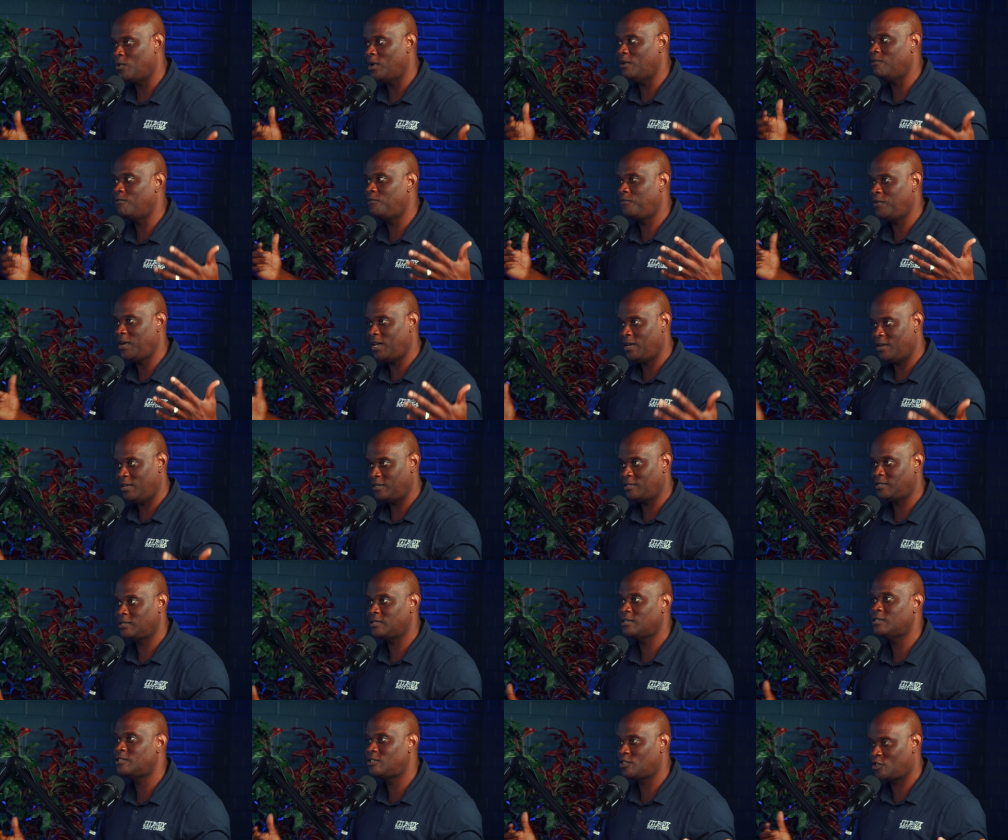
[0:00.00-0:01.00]
and
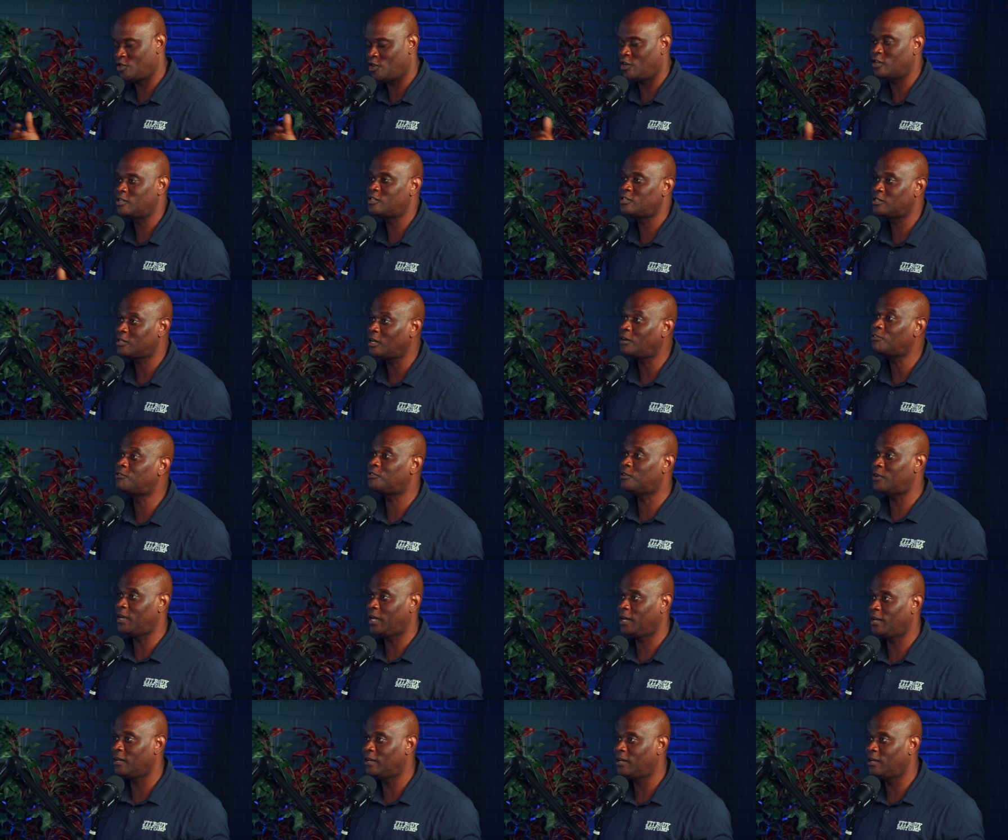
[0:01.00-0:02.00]
fitness starts
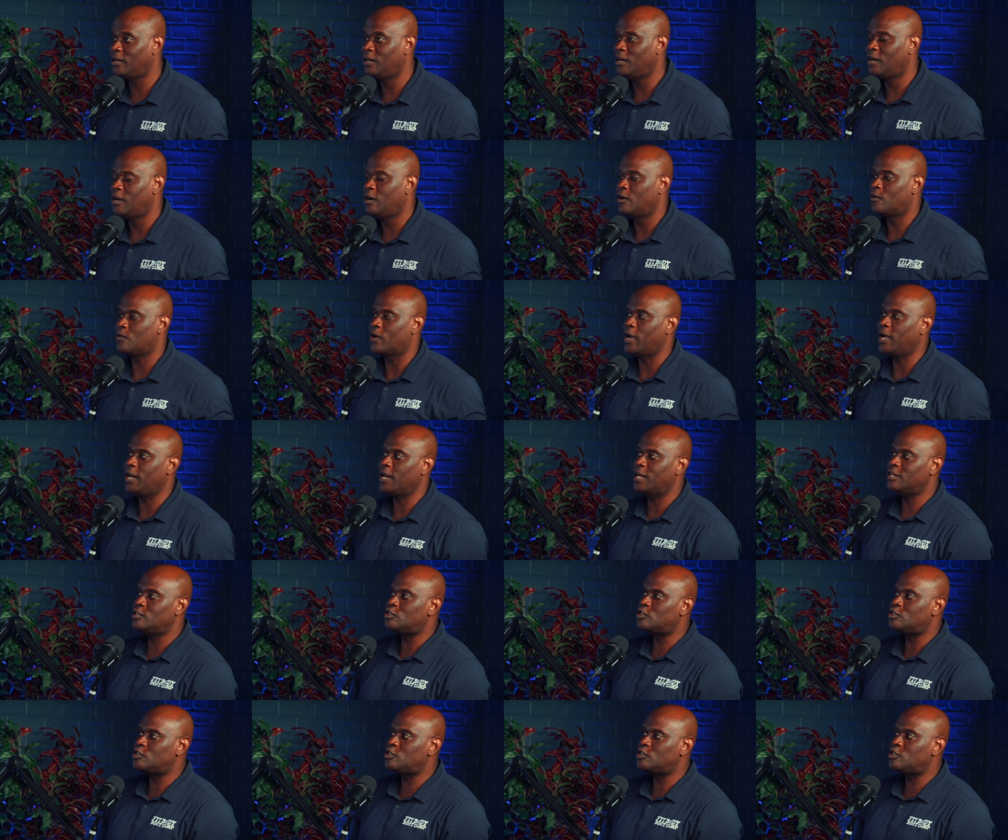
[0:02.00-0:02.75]
suffering. Sure. Right.